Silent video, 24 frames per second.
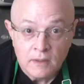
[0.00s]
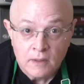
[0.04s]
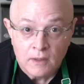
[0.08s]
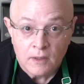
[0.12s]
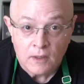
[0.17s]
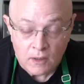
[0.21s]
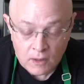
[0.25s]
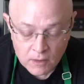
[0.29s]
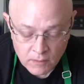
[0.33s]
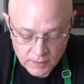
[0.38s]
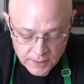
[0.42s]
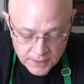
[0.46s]

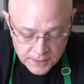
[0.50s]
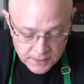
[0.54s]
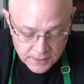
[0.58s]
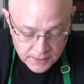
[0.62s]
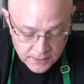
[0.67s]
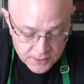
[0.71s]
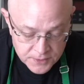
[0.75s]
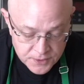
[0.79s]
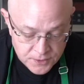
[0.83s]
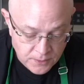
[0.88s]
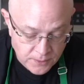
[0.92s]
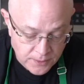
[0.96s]

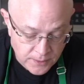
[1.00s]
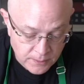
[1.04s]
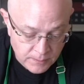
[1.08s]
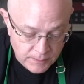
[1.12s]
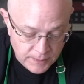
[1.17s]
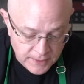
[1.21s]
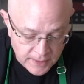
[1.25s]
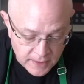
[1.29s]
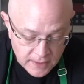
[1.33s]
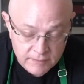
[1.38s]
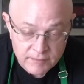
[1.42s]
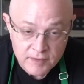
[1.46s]
Alright, so here
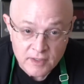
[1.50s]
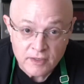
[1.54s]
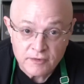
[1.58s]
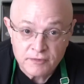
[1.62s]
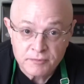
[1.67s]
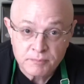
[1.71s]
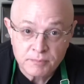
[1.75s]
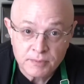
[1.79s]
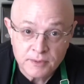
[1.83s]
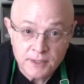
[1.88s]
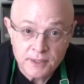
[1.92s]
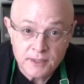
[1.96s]
we have it.
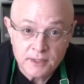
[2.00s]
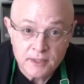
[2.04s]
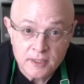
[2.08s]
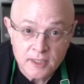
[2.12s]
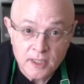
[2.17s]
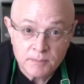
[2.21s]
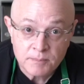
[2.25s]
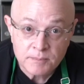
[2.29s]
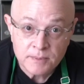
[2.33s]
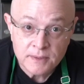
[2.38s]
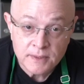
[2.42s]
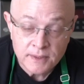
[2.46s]
I've plated
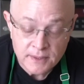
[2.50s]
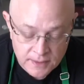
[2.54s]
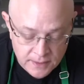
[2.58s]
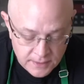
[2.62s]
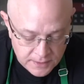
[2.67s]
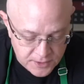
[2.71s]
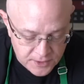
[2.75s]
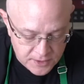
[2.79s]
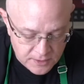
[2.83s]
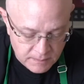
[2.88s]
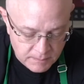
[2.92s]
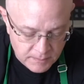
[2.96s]
up
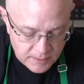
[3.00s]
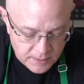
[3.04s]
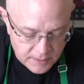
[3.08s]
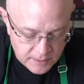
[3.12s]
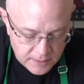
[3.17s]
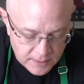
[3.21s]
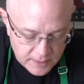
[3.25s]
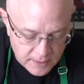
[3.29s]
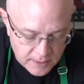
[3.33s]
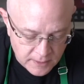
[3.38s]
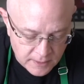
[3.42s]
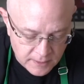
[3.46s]
some of
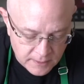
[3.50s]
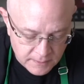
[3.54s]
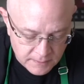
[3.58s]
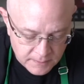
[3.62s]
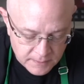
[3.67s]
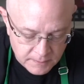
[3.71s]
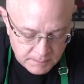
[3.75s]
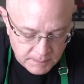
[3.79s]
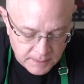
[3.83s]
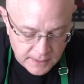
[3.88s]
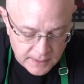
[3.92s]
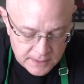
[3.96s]

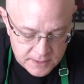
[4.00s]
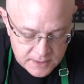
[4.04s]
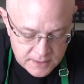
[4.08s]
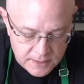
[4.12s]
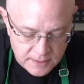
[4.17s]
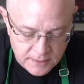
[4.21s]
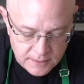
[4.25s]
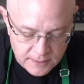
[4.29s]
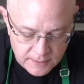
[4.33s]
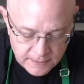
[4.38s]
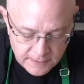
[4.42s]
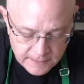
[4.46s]
the pasta
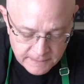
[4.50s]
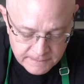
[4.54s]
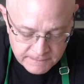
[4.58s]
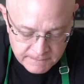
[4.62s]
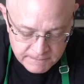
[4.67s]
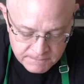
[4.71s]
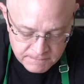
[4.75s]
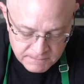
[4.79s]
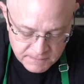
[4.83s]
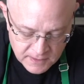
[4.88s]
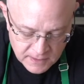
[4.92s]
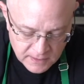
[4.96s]
here.
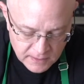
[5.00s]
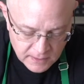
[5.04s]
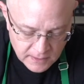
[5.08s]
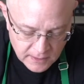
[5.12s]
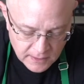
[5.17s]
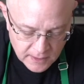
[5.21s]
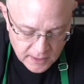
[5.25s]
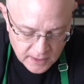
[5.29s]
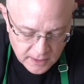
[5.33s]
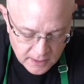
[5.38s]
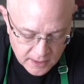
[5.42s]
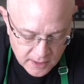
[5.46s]

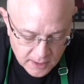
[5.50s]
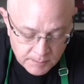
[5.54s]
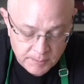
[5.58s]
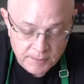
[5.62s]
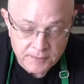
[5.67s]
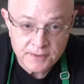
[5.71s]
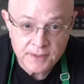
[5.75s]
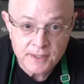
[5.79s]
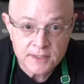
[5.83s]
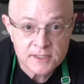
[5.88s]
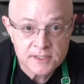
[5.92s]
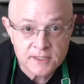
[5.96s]
A
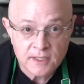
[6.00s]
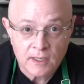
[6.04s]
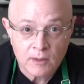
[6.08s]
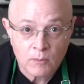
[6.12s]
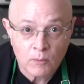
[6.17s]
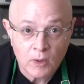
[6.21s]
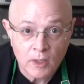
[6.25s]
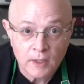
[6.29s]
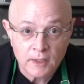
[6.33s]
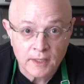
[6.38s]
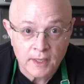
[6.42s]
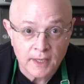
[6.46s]
couple things that I
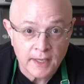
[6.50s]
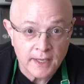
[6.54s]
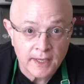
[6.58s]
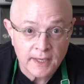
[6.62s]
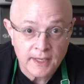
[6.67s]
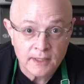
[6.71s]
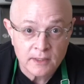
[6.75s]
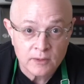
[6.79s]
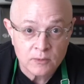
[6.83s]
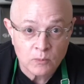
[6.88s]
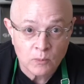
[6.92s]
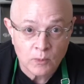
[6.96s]
wanted to
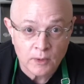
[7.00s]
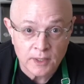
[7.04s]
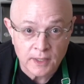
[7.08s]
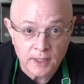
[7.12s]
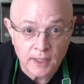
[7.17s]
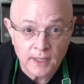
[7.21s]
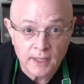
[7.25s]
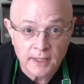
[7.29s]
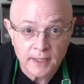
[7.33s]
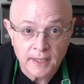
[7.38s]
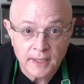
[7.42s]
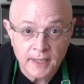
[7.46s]
add when
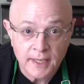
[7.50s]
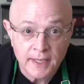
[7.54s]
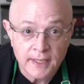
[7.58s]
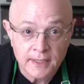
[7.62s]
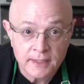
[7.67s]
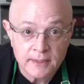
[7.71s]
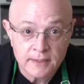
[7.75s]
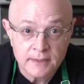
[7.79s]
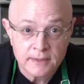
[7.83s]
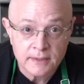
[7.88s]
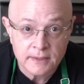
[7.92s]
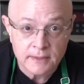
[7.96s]
I
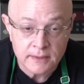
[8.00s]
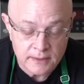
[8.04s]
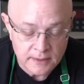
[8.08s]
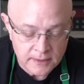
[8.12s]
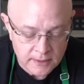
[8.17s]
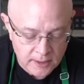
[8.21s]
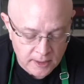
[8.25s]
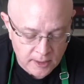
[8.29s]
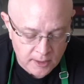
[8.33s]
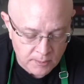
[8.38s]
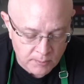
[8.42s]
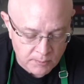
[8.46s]
added
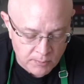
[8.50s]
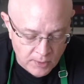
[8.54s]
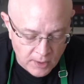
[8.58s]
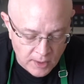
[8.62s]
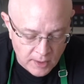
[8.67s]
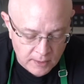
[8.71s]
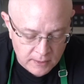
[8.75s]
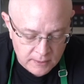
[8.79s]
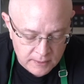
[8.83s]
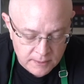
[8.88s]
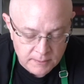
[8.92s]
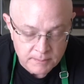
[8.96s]
the
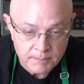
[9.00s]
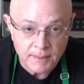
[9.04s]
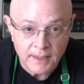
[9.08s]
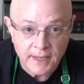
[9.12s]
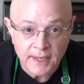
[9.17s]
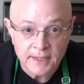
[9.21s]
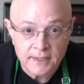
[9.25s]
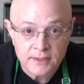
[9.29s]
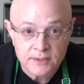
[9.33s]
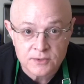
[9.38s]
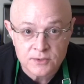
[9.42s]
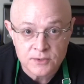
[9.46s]
broccoli
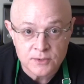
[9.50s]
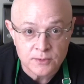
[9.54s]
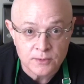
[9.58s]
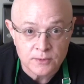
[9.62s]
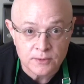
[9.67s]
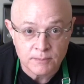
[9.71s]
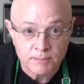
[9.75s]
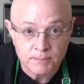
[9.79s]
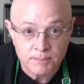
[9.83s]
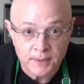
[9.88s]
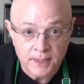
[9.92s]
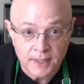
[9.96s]
back to
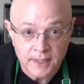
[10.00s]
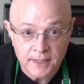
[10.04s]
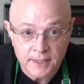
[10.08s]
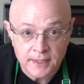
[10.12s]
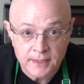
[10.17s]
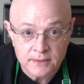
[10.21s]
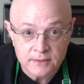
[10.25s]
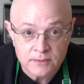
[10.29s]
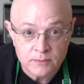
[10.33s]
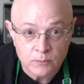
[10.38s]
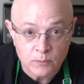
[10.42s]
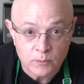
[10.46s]
the
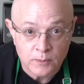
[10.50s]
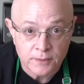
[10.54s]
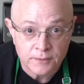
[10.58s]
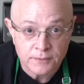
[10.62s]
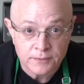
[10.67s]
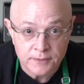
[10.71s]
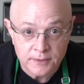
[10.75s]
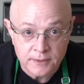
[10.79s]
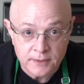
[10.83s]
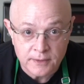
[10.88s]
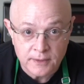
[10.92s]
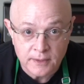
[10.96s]
pan
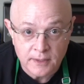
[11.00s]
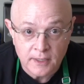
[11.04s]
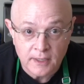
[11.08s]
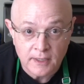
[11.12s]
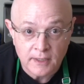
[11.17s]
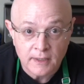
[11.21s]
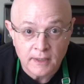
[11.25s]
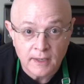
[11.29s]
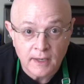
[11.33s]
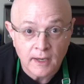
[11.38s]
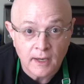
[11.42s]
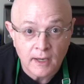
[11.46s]
with the
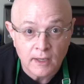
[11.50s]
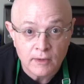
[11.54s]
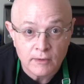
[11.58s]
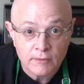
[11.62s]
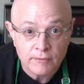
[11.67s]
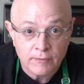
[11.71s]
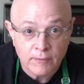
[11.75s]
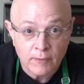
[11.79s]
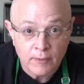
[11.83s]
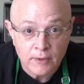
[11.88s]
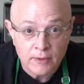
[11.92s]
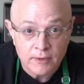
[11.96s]

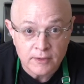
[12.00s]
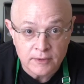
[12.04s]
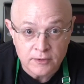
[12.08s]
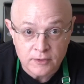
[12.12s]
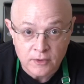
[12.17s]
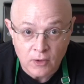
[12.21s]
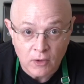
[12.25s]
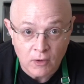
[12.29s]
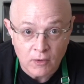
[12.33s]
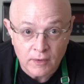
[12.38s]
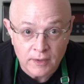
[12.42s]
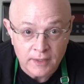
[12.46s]
olive oil and
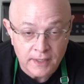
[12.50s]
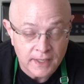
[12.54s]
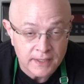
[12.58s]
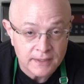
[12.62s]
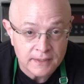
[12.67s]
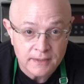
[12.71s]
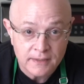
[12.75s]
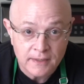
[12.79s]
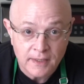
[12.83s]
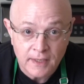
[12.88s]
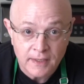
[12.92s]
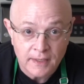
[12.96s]
garlic. I
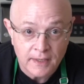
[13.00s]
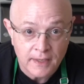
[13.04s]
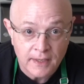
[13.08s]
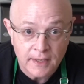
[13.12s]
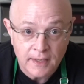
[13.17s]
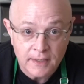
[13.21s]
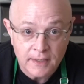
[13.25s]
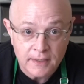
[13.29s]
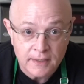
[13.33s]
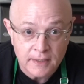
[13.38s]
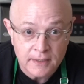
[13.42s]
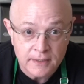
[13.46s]
did not
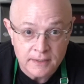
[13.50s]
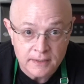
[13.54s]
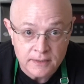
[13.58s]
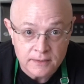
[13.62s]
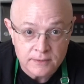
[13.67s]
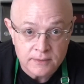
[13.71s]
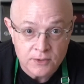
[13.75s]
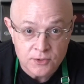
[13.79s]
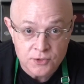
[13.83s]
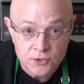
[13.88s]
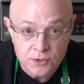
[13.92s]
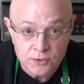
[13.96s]
add any
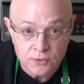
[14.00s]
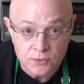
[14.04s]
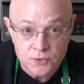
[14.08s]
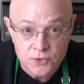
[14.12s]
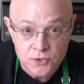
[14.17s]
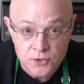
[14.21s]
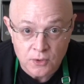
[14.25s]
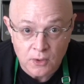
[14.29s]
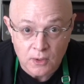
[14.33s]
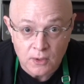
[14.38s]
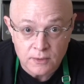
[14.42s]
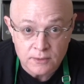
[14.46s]
additional
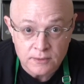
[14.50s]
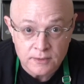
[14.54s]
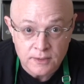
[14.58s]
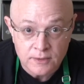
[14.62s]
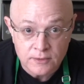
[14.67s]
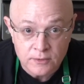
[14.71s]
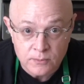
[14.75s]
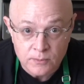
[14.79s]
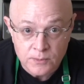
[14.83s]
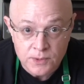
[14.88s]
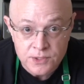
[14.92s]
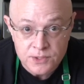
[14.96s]
salt, and
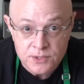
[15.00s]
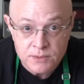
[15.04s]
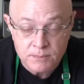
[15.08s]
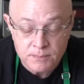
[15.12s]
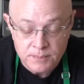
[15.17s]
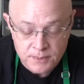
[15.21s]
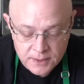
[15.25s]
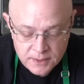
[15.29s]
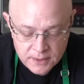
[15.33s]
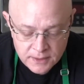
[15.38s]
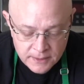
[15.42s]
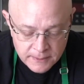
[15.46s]
the reason
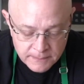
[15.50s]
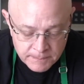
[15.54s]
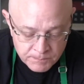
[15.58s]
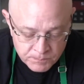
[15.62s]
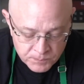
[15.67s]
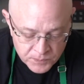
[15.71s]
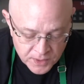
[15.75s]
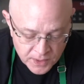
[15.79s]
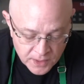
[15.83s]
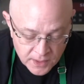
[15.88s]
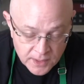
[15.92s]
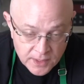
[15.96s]
being
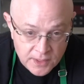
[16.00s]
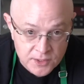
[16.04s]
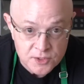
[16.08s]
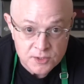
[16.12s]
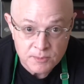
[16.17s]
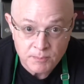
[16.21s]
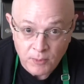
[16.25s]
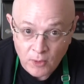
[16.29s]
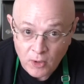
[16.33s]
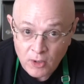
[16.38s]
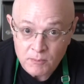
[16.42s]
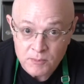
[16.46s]
is the
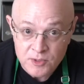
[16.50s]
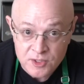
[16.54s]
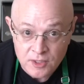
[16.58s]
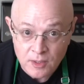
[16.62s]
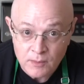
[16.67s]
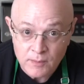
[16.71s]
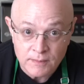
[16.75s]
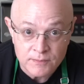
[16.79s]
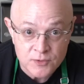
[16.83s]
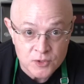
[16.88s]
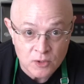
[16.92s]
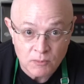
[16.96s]
Parmesan.
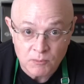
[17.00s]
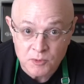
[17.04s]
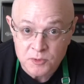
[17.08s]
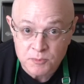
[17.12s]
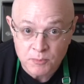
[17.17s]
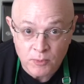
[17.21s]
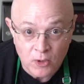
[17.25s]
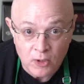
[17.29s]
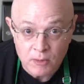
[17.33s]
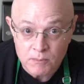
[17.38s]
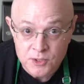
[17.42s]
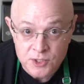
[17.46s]
We have so much
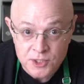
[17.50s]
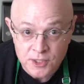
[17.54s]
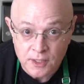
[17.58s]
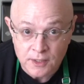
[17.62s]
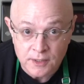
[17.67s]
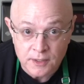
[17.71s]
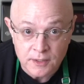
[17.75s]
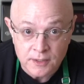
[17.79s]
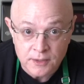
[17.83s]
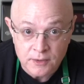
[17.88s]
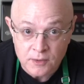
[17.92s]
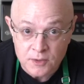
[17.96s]

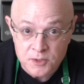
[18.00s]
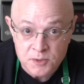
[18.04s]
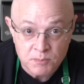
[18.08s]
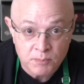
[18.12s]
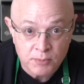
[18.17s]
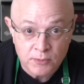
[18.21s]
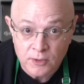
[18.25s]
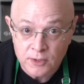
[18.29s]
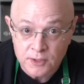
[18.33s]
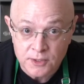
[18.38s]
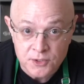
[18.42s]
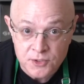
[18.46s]
Parmesan in here that's
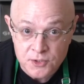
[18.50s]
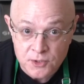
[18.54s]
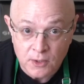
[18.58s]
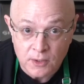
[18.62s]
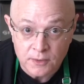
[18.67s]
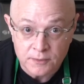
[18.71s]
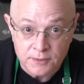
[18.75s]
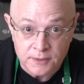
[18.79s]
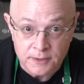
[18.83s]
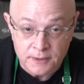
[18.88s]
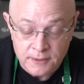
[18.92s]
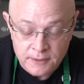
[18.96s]
plenty
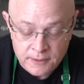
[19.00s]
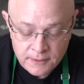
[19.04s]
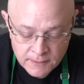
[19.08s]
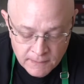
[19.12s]
salty.